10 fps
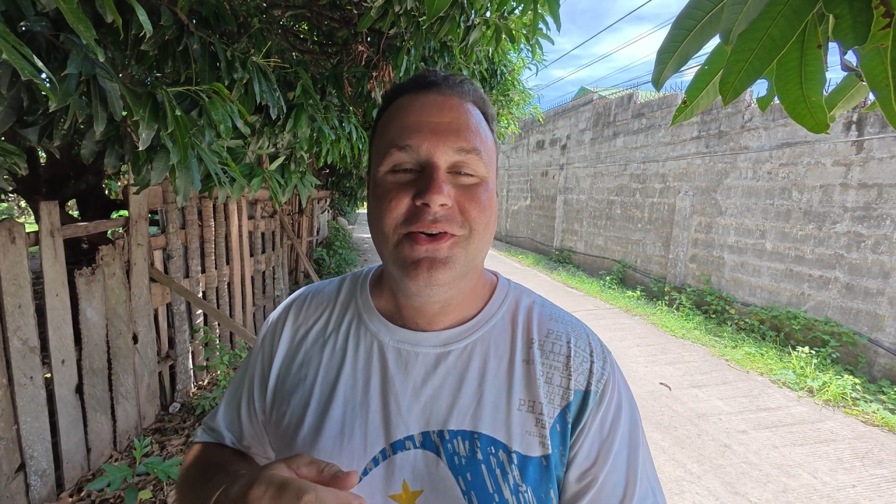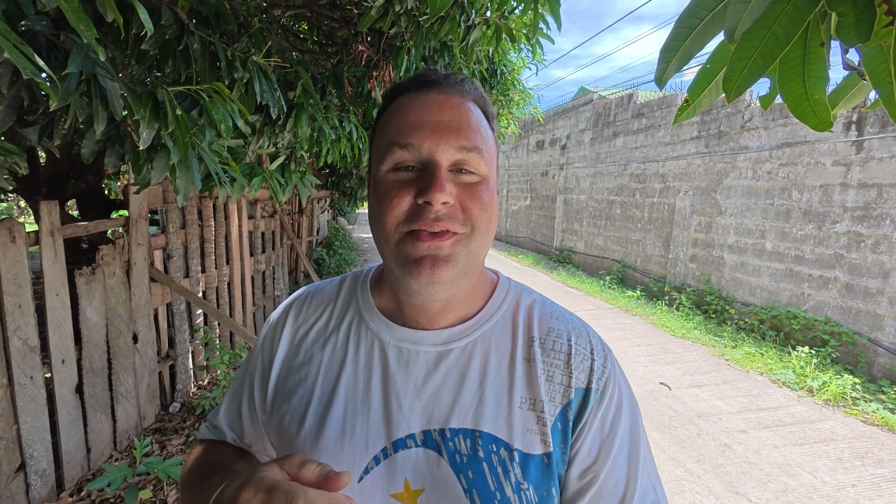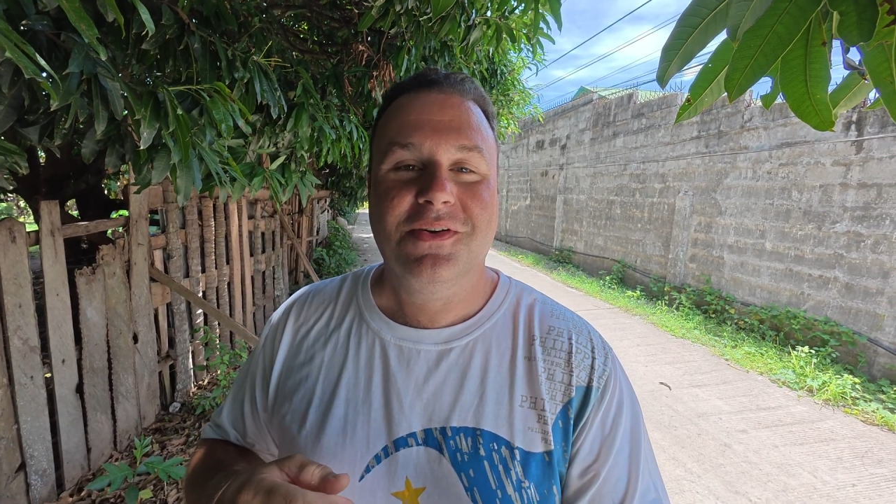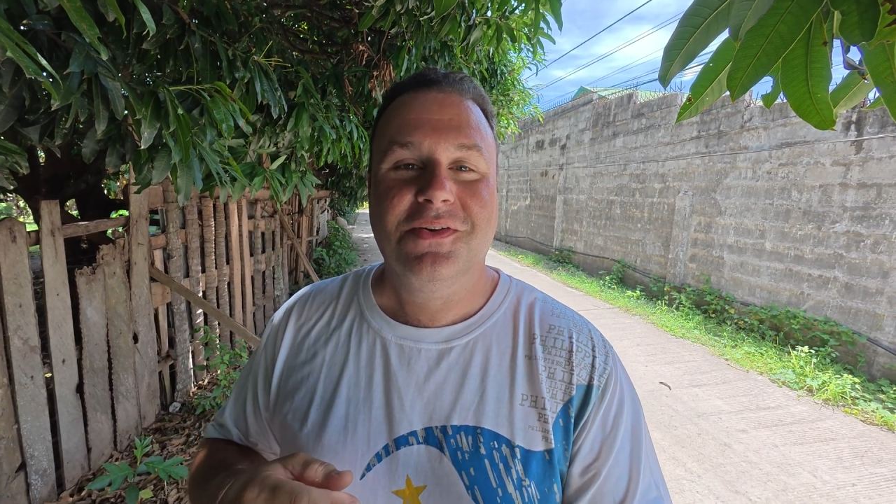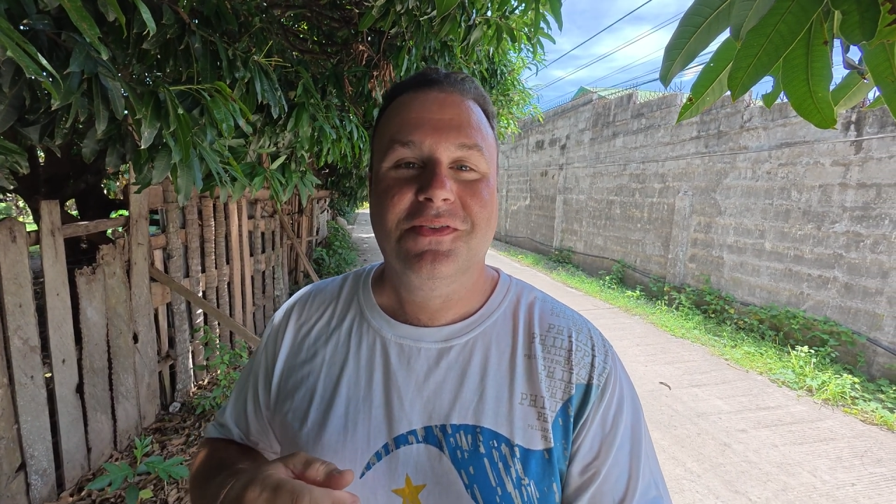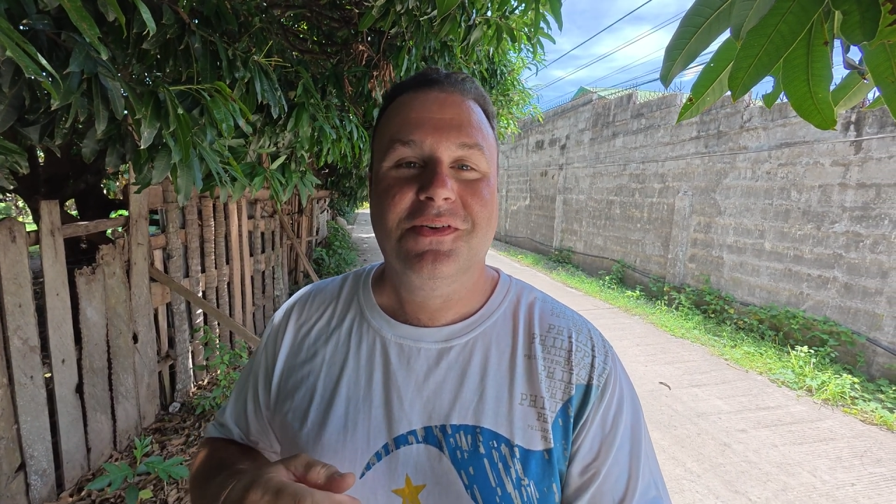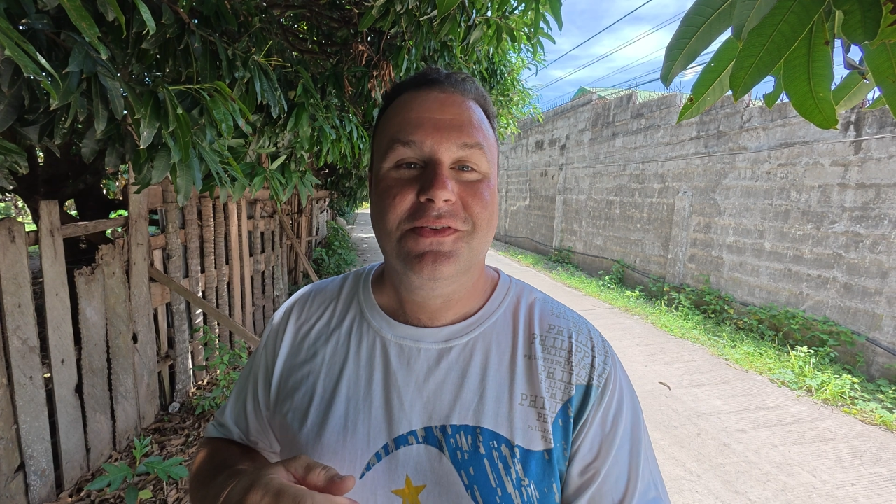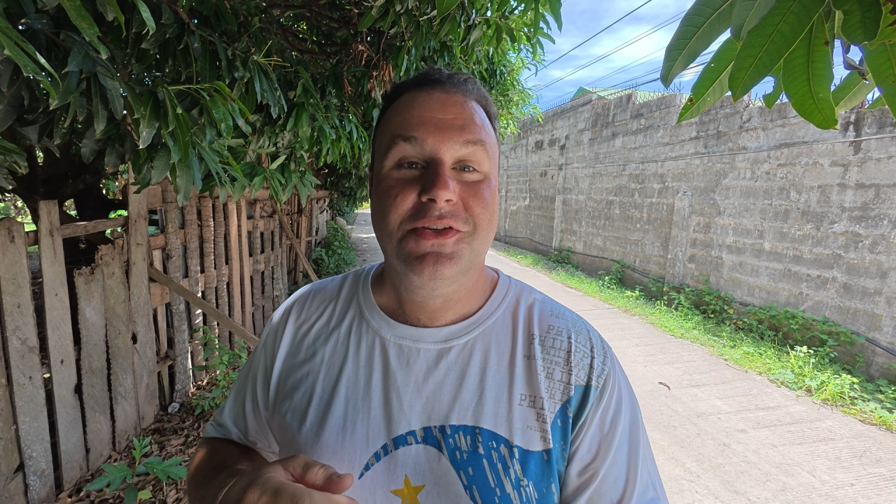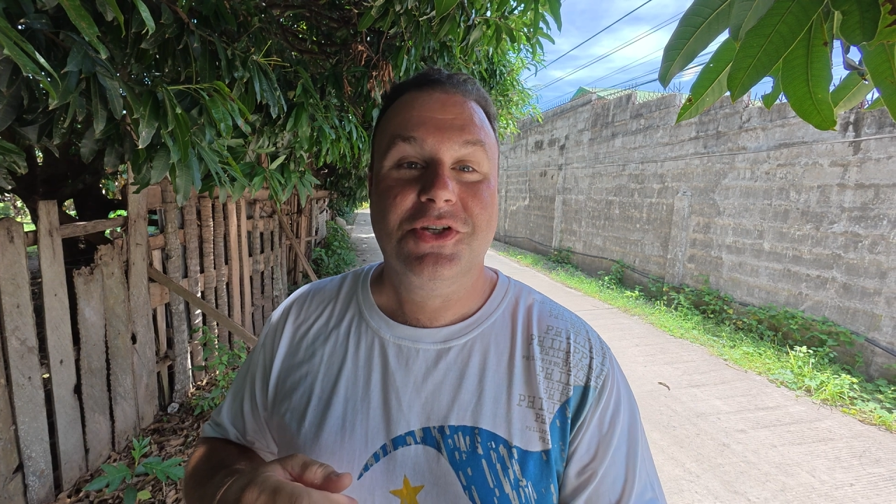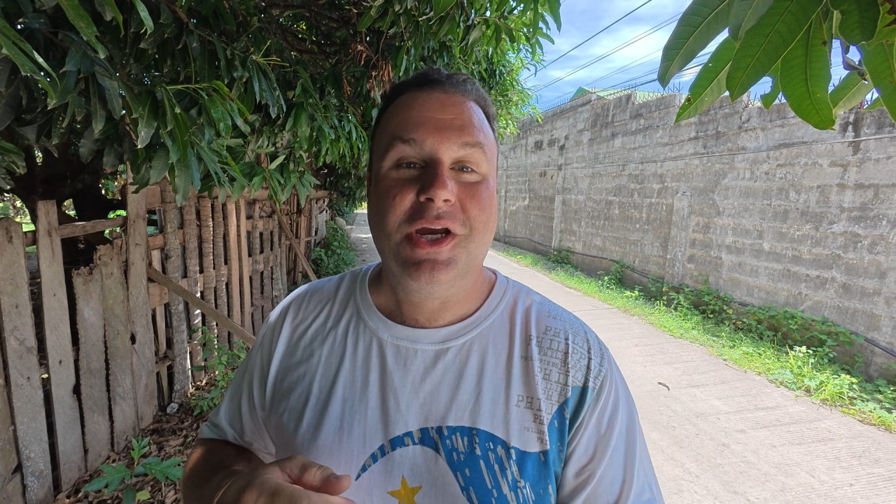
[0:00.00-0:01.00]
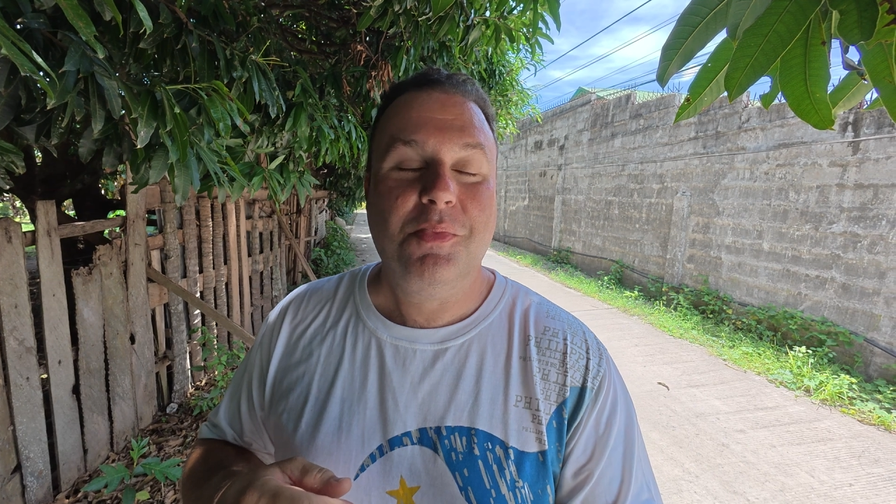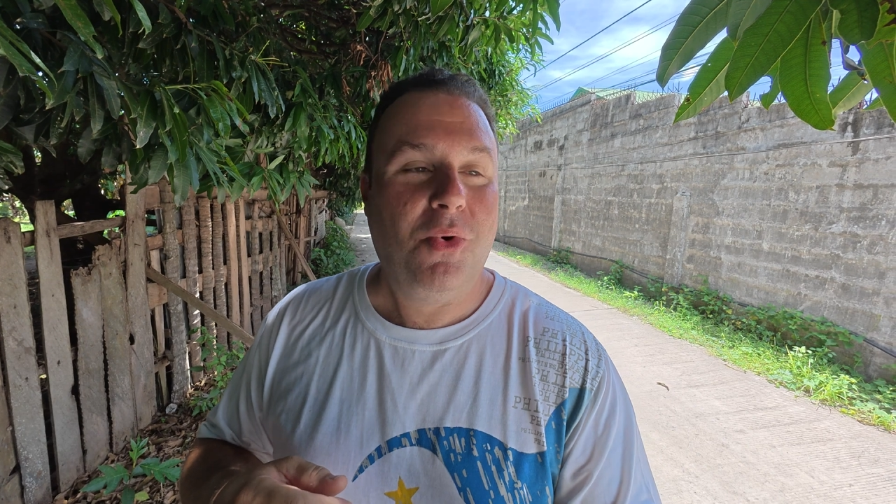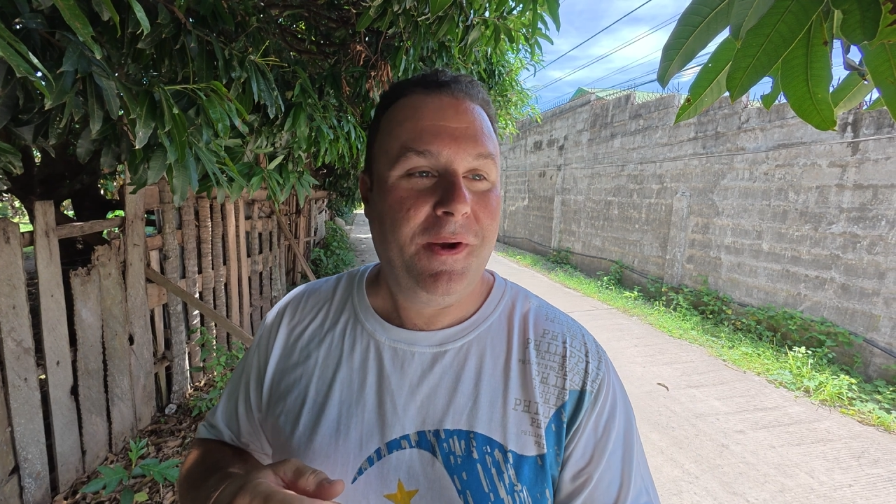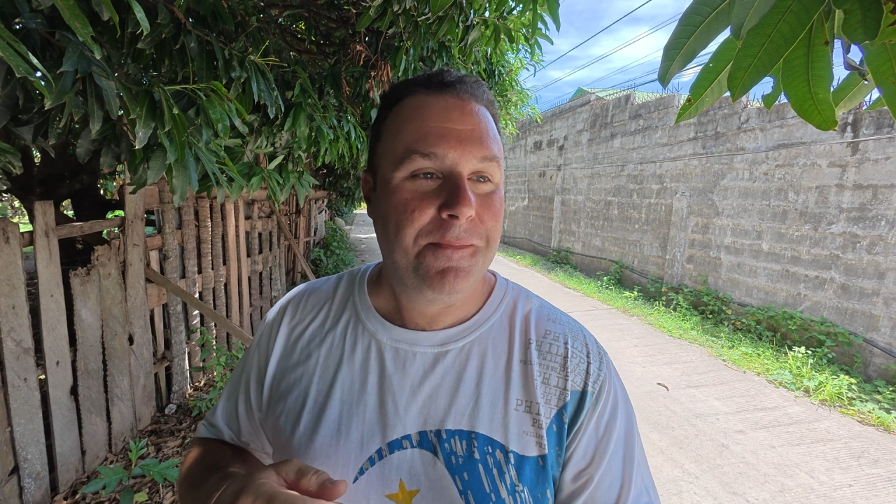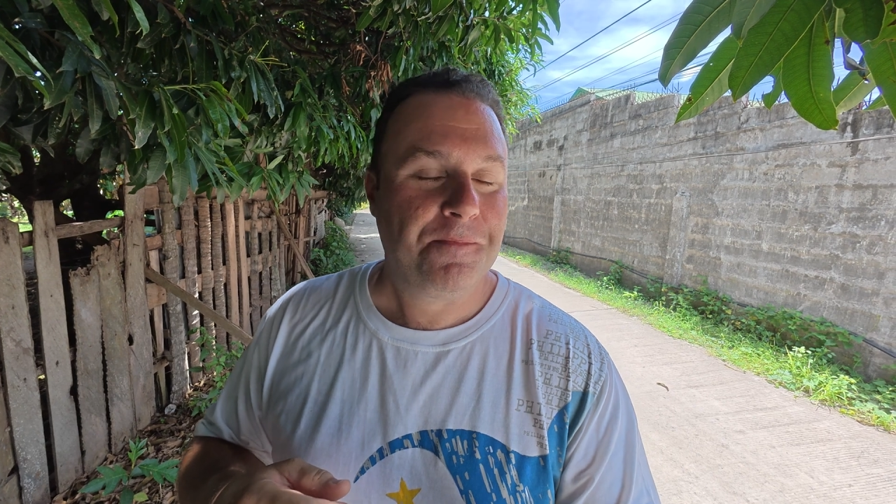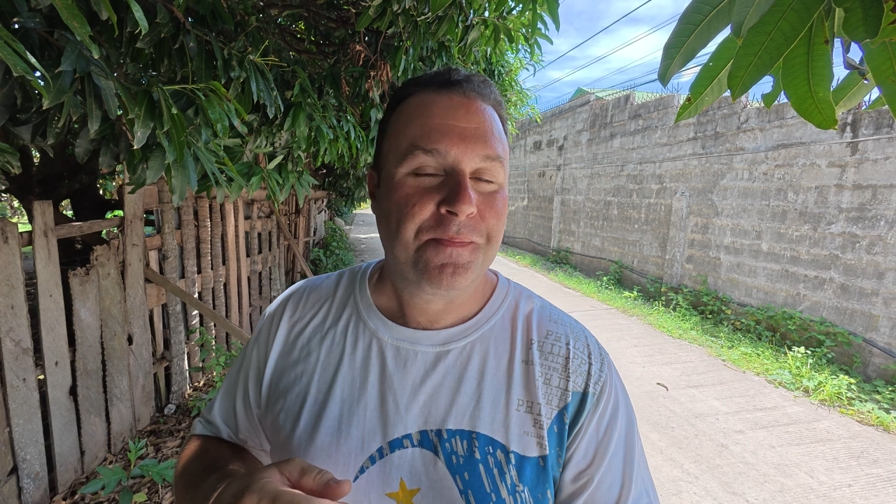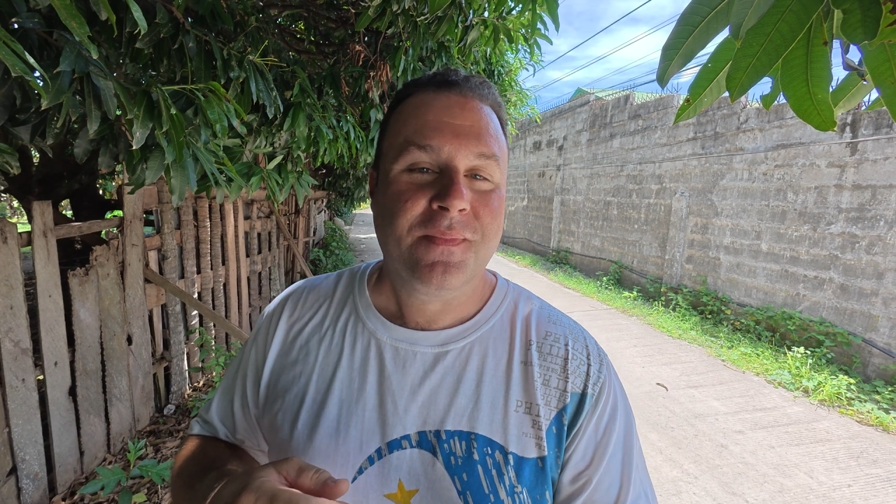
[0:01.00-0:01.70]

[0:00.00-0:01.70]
the checkpoint,